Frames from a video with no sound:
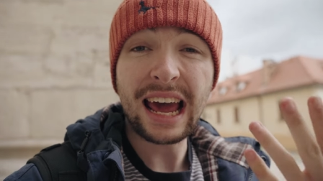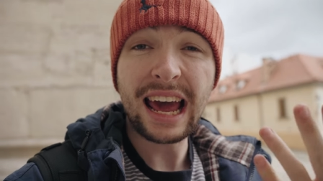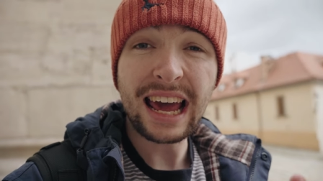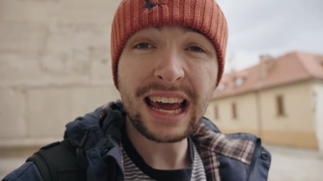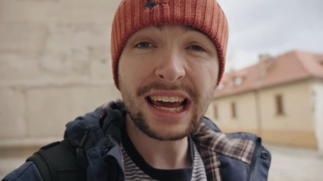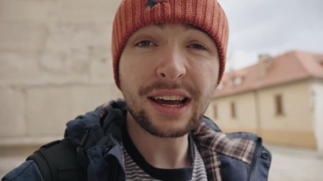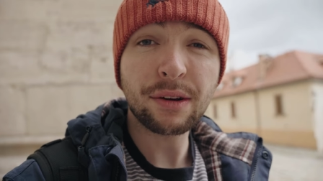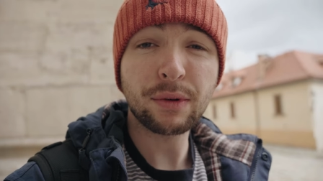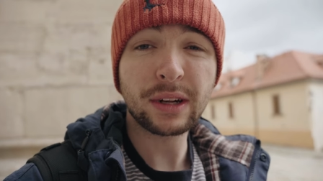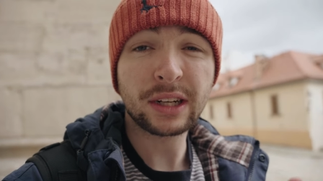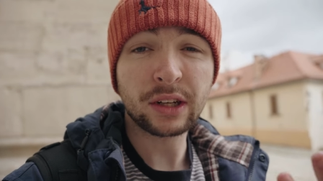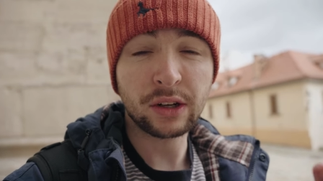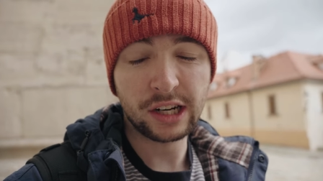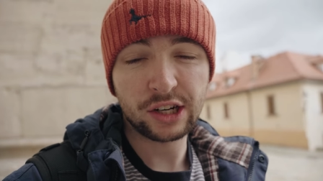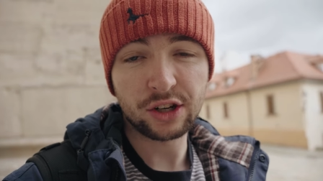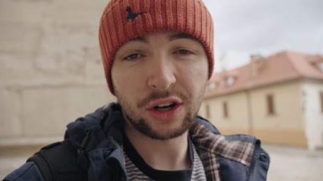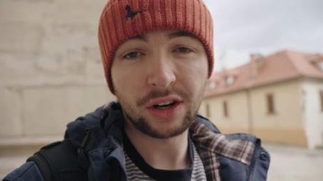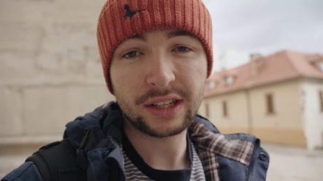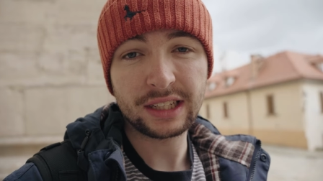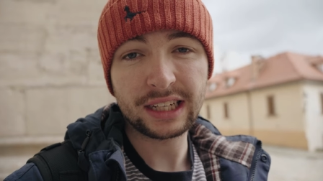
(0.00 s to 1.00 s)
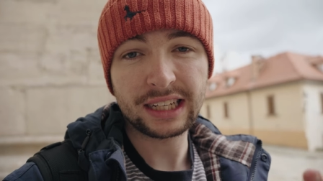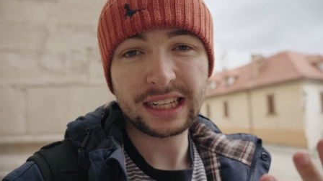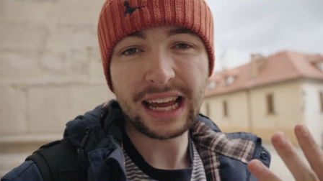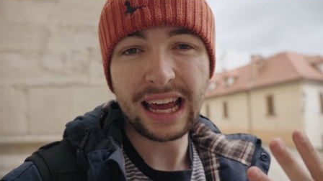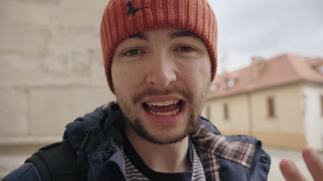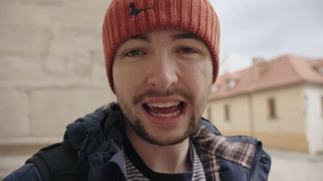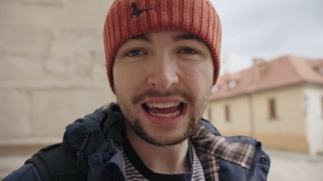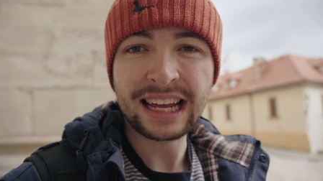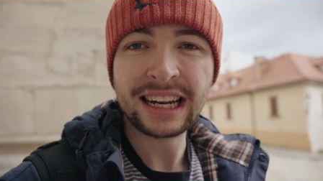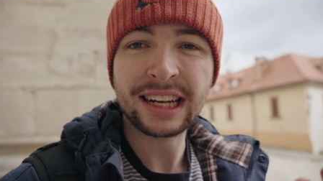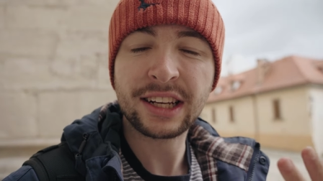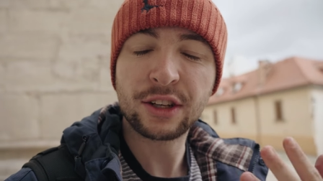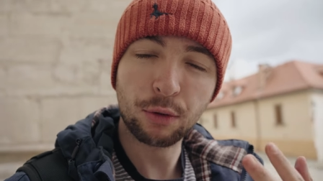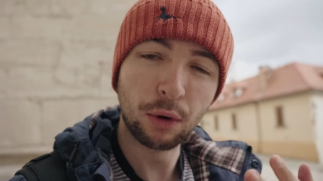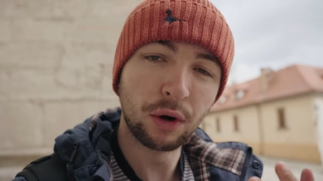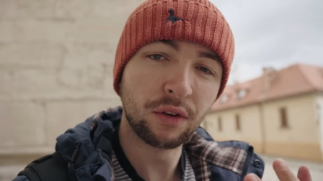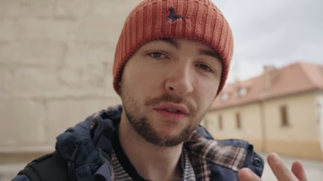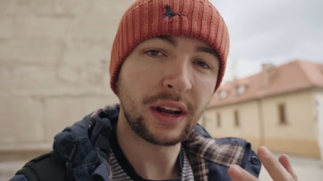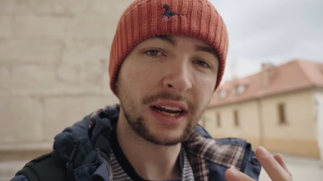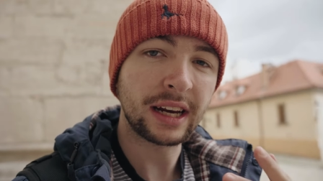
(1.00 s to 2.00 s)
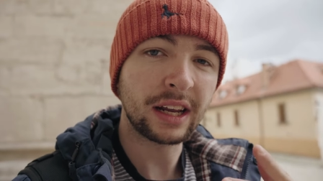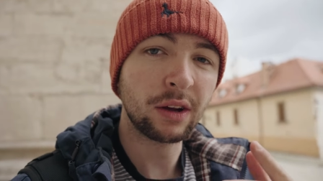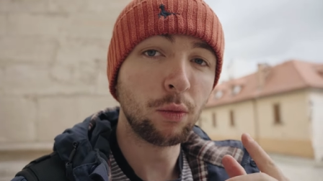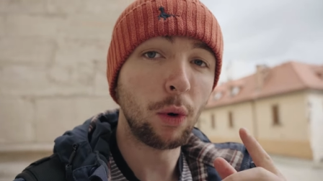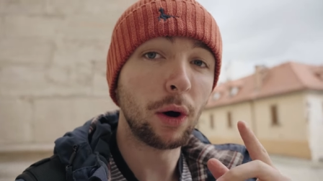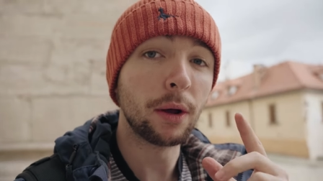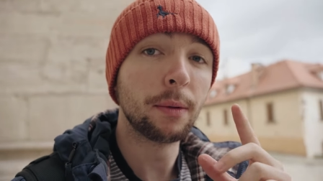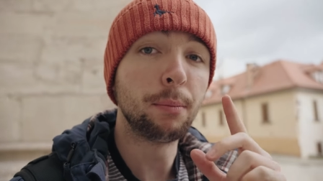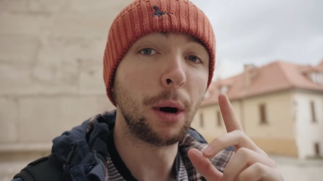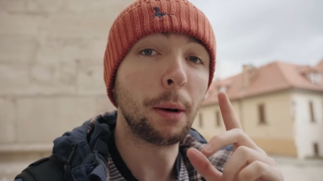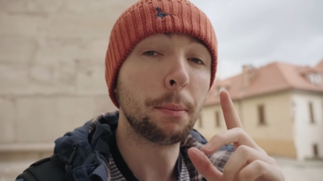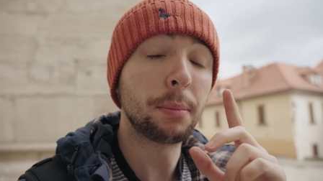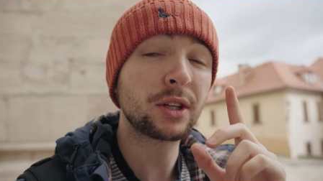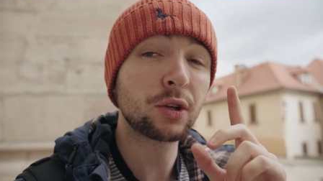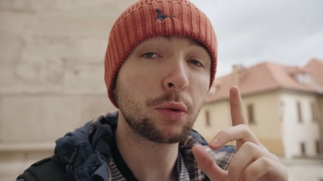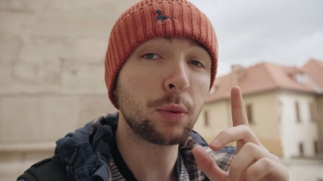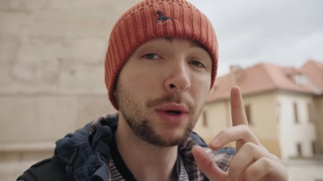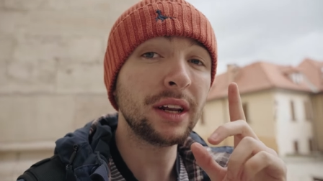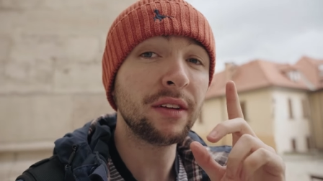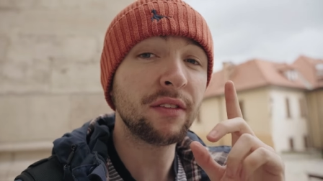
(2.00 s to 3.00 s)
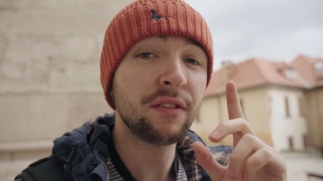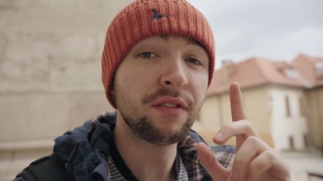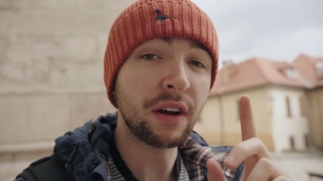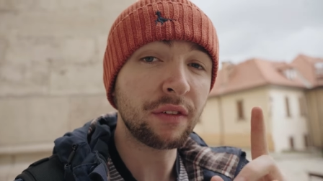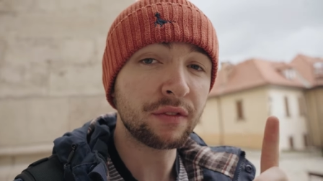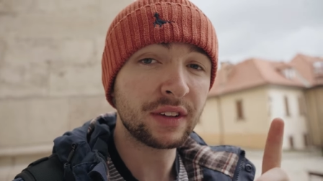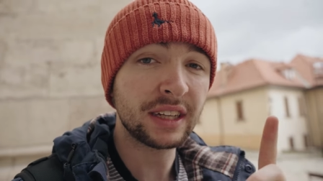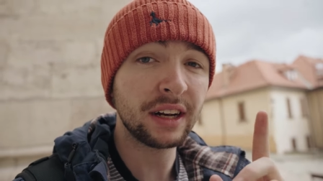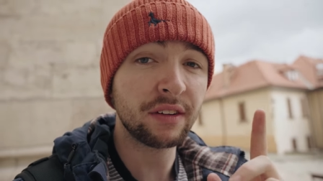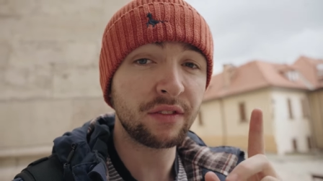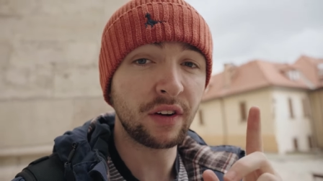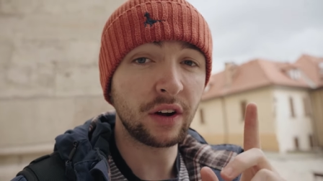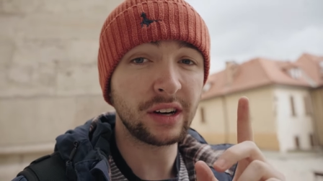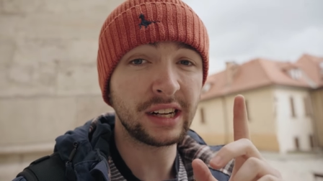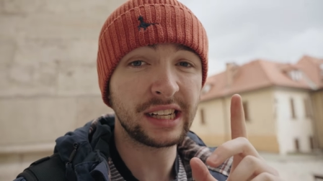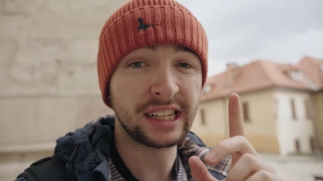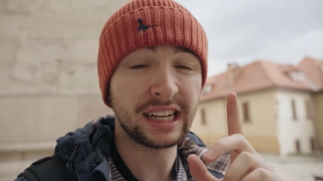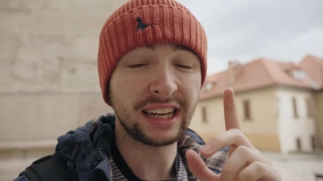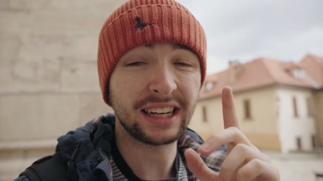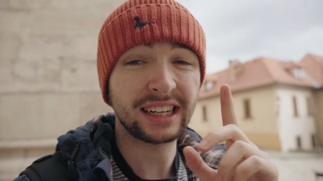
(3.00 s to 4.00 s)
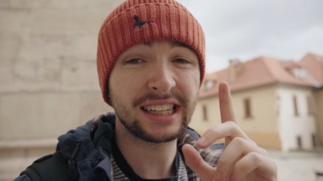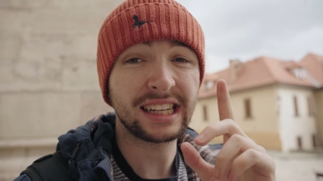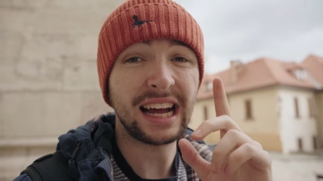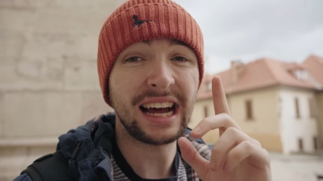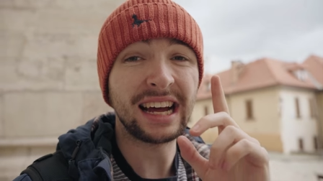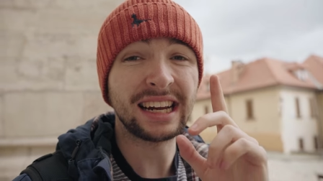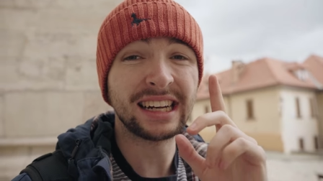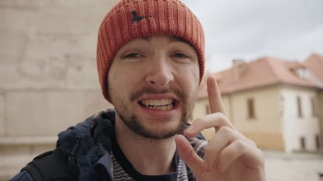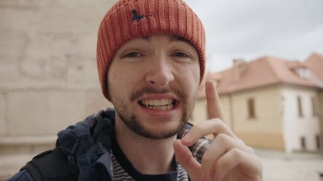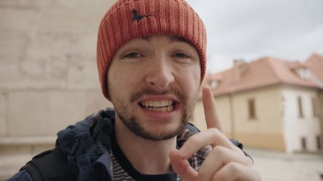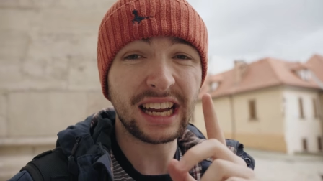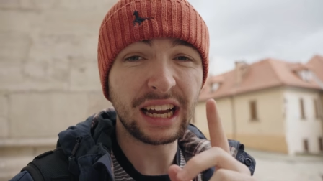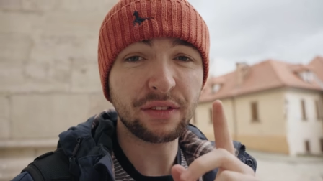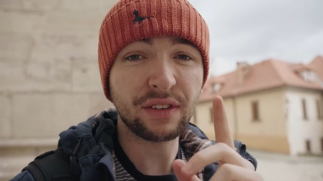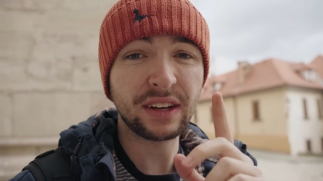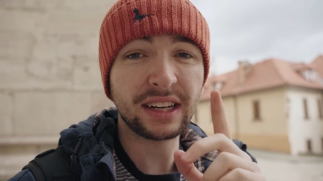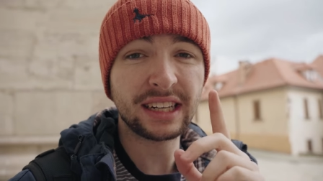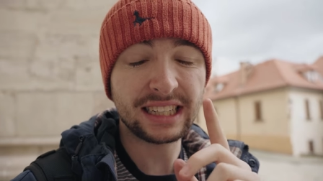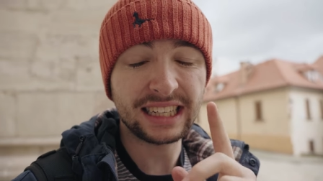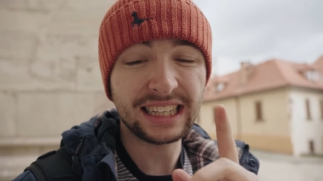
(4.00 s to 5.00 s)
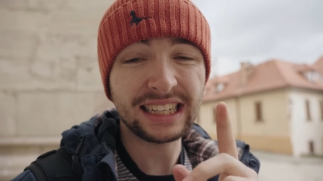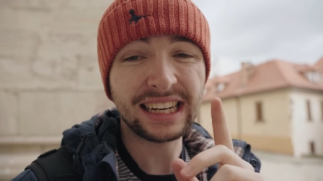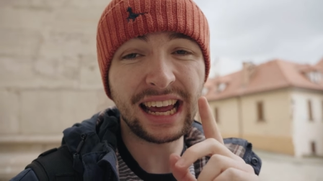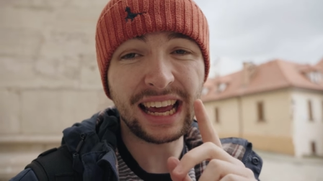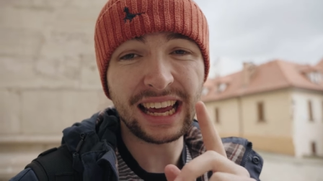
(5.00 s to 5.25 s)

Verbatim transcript: it was constructed in twelve ninety-one, but between fifteen thirty-six and seventeen